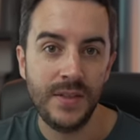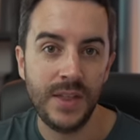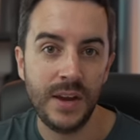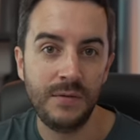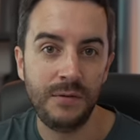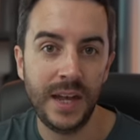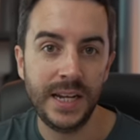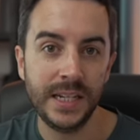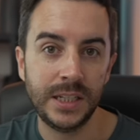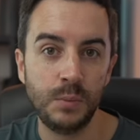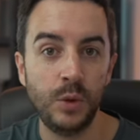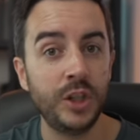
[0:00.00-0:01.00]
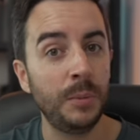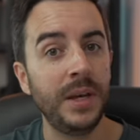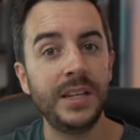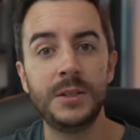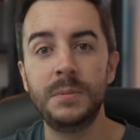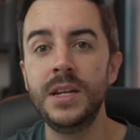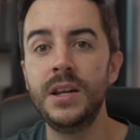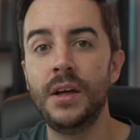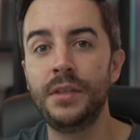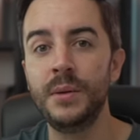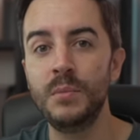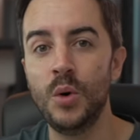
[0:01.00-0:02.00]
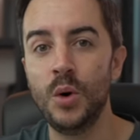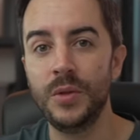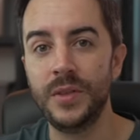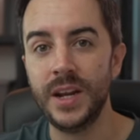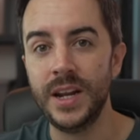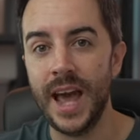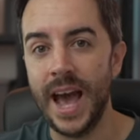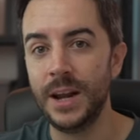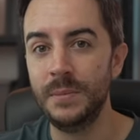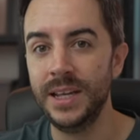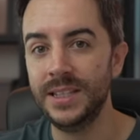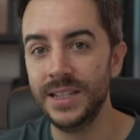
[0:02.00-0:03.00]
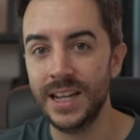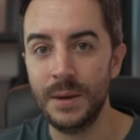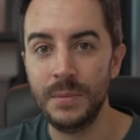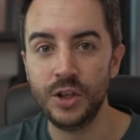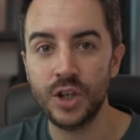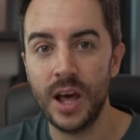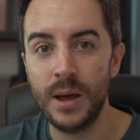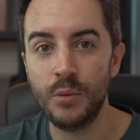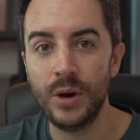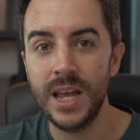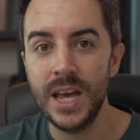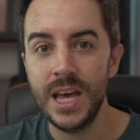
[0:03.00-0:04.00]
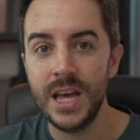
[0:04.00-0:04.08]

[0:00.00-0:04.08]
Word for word: then fitness, which appears to be nothing more than an animated image library,